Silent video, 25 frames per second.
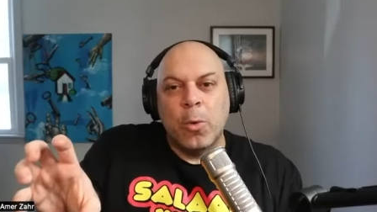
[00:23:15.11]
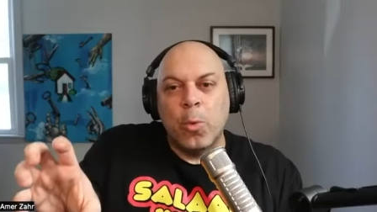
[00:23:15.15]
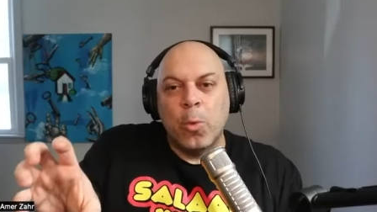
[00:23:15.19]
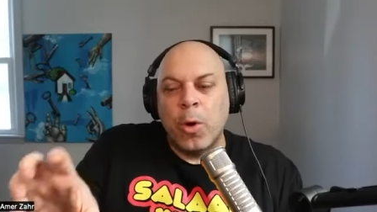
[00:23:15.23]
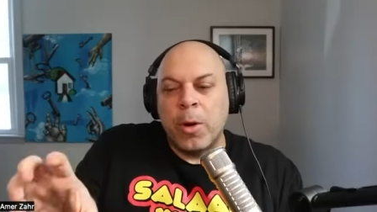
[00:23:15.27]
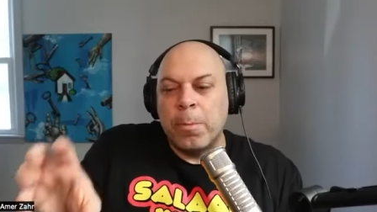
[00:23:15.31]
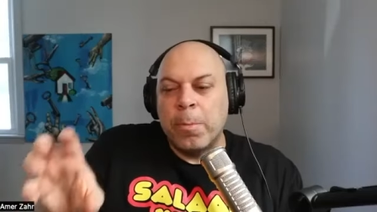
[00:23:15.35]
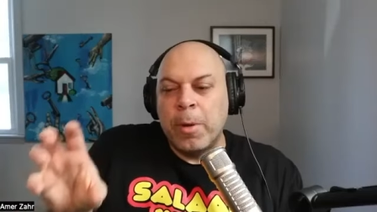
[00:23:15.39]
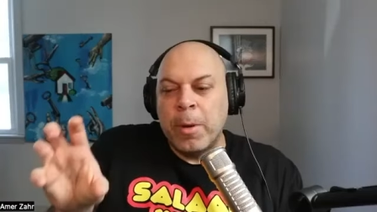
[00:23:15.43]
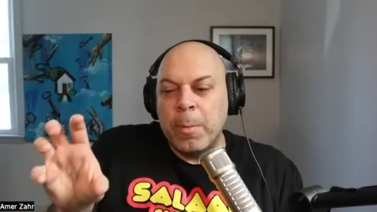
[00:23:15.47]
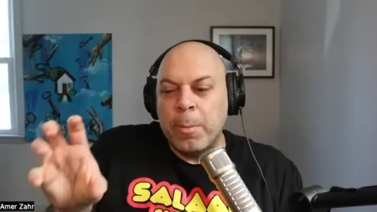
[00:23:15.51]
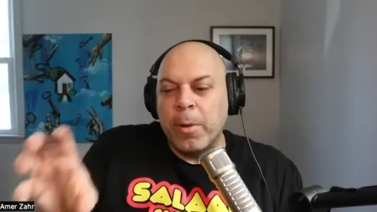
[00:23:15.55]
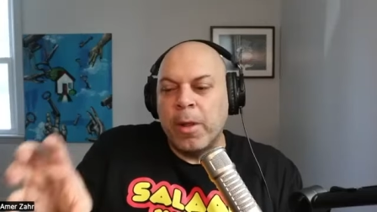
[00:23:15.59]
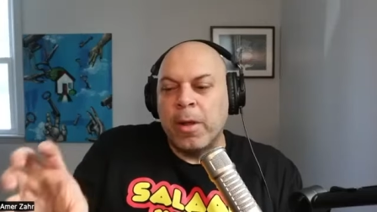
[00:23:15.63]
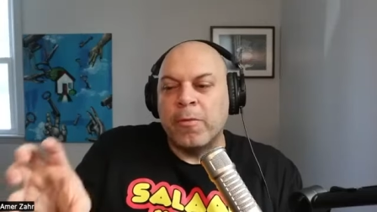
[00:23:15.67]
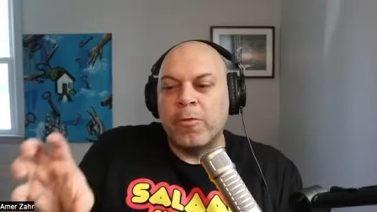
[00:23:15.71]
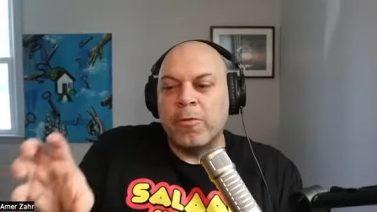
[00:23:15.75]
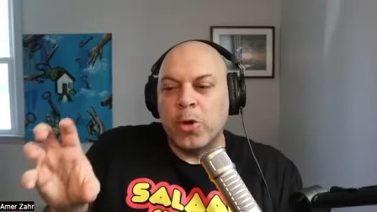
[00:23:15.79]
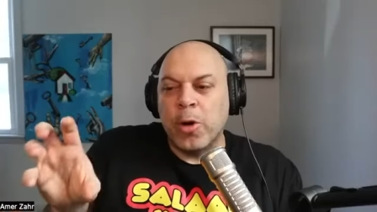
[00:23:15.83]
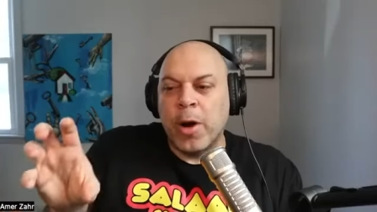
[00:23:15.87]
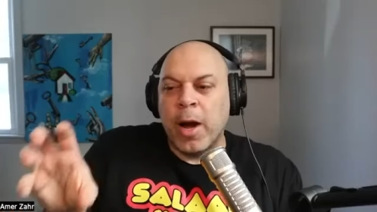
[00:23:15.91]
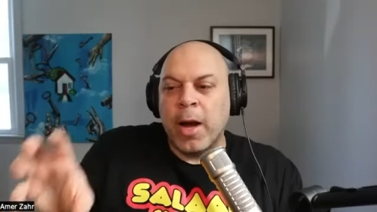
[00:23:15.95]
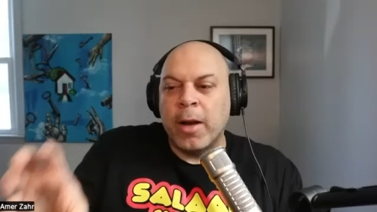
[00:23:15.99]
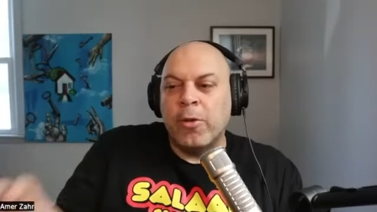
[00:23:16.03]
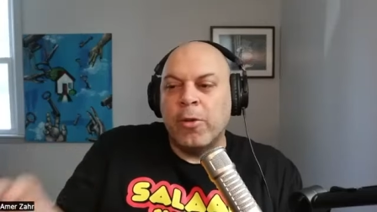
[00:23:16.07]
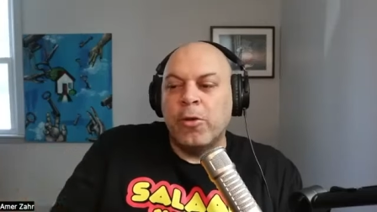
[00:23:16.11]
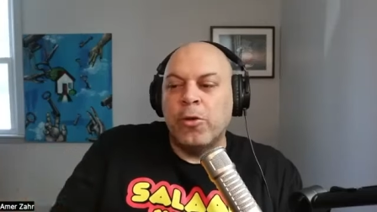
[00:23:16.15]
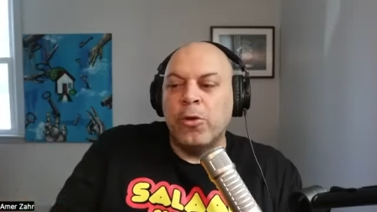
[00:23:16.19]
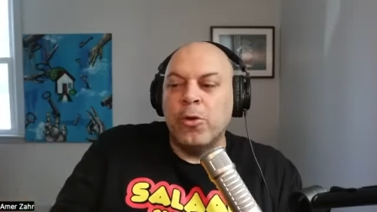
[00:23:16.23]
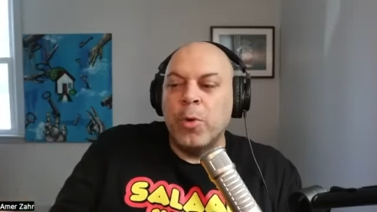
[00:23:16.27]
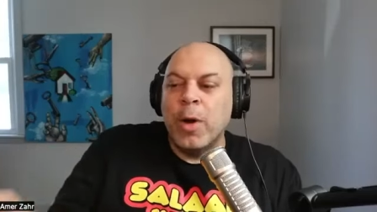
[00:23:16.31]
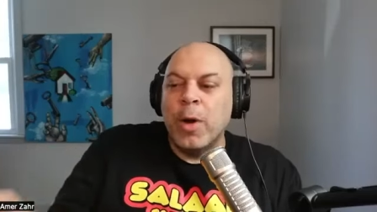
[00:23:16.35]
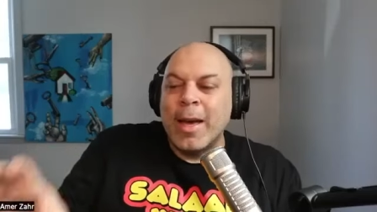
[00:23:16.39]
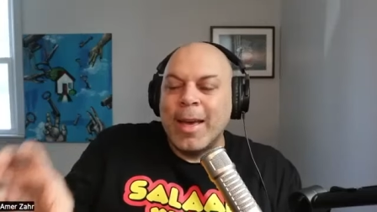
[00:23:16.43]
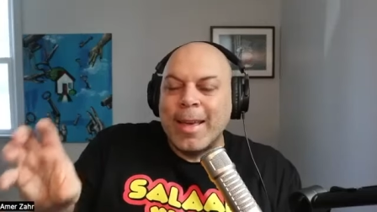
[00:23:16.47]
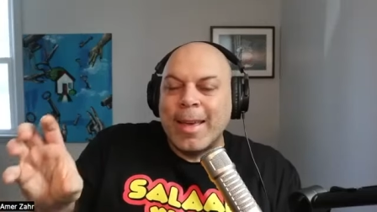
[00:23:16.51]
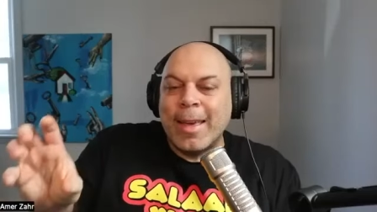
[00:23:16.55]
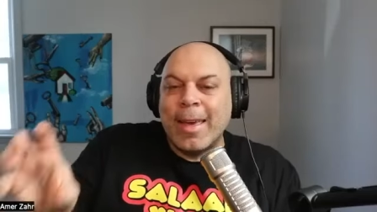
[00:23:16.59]
when people have tried
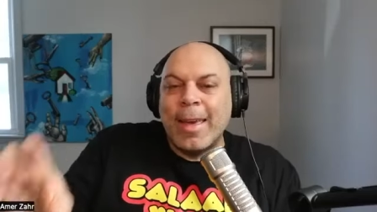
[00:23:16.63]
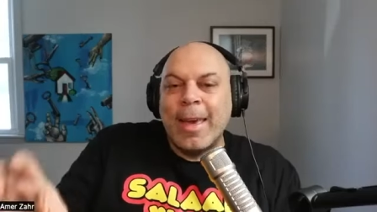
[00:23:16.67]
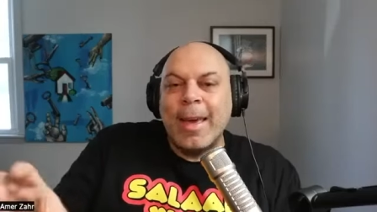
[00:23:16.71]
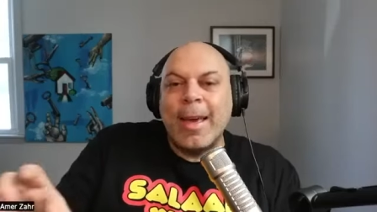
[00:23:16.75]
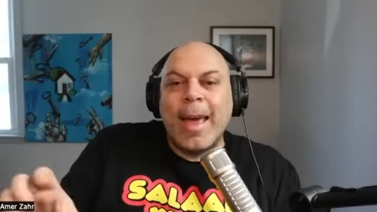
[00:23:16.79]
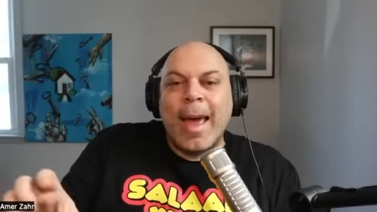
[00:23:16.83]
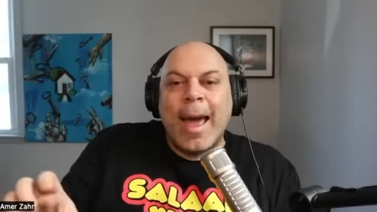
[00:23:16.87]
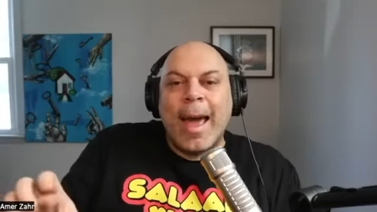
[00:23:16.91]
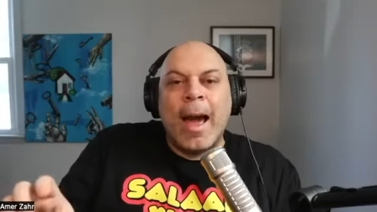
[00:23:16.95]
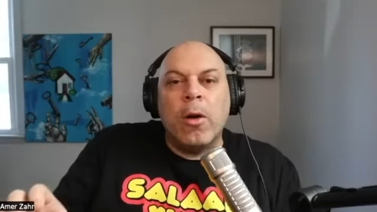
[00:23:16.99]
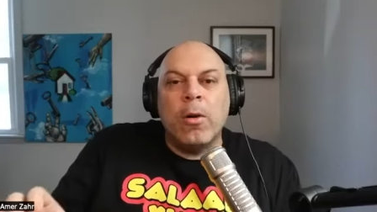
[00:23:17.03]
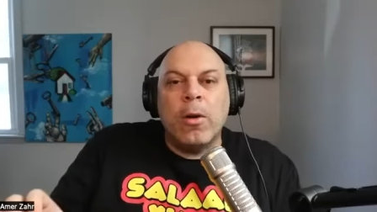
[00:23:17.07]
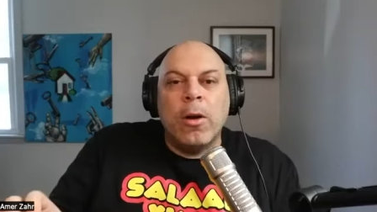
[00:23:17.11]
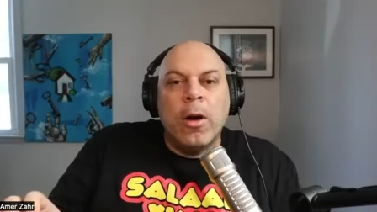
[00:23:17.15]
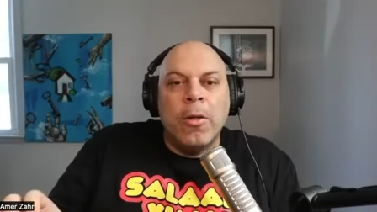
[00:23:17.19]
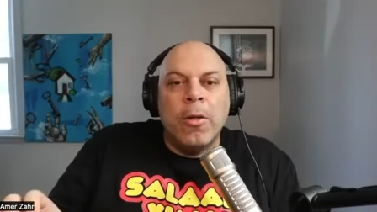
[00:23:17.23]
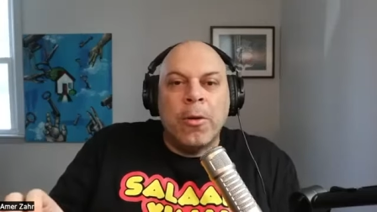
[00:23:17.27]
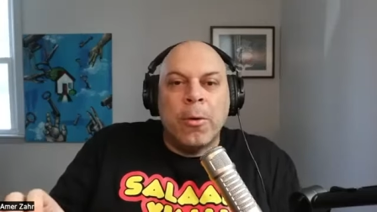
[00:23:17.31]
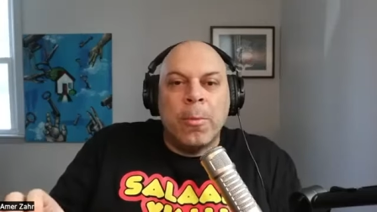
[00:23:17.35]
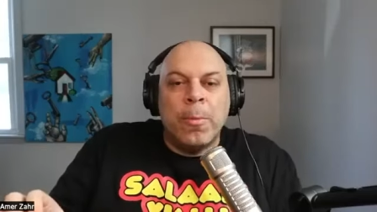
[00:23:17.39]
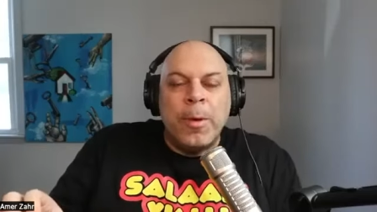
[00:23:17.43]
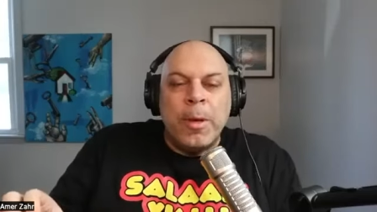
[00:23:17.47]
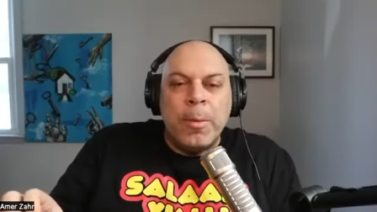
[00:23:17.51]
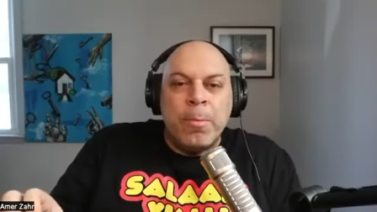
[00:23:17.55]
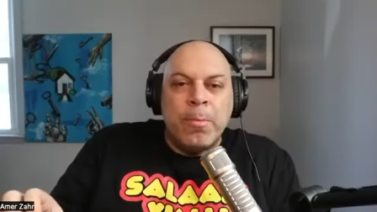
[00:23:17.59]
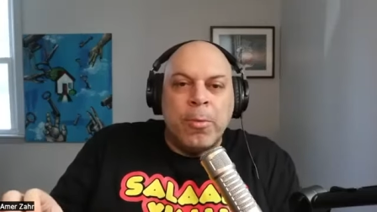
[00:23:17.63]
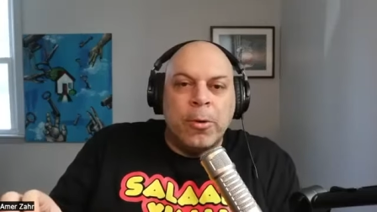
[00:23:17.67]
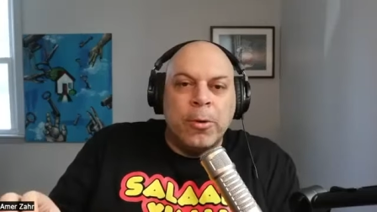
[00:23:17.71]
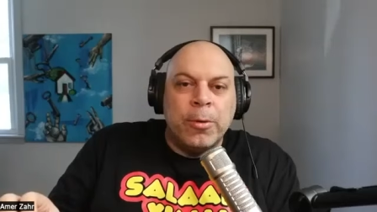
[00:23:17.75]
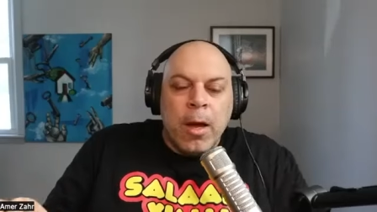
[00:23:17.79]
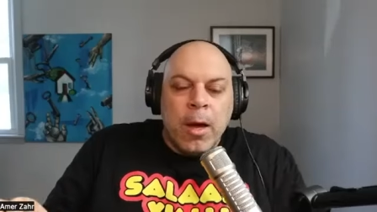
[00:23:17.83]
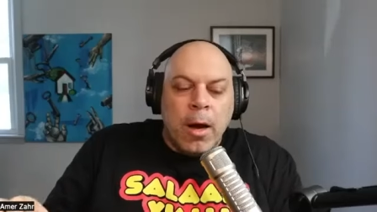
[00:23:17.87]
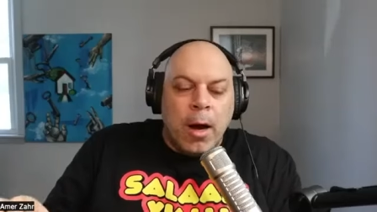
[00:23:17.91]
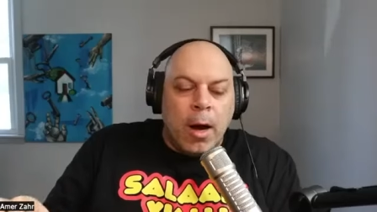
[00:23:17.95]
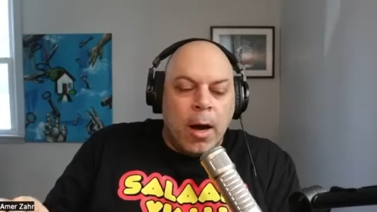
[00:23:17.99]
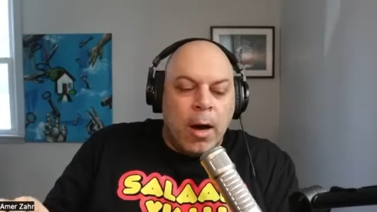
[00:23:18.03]
to kick out other people.